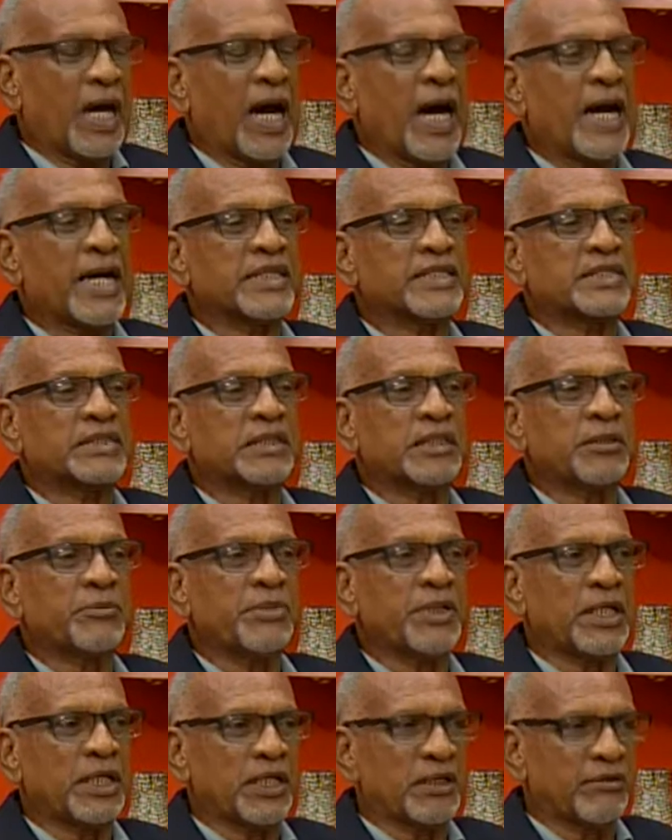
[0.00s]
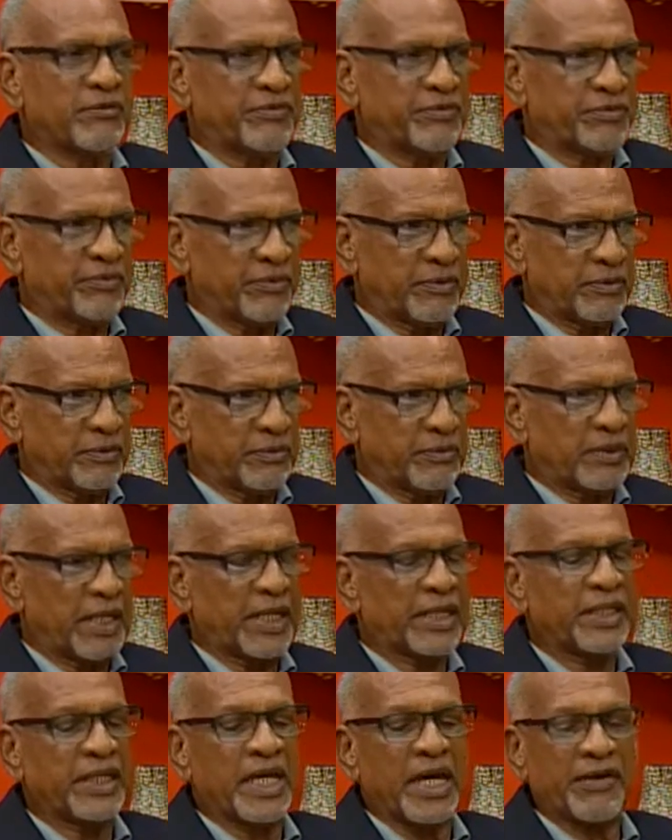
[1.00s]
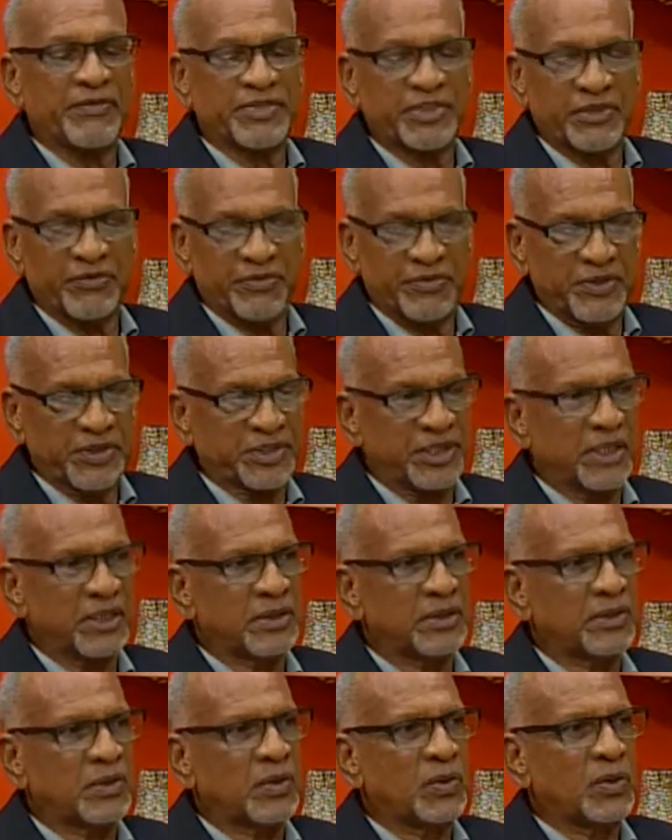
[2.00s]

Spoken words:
I still believe that they have sufficient,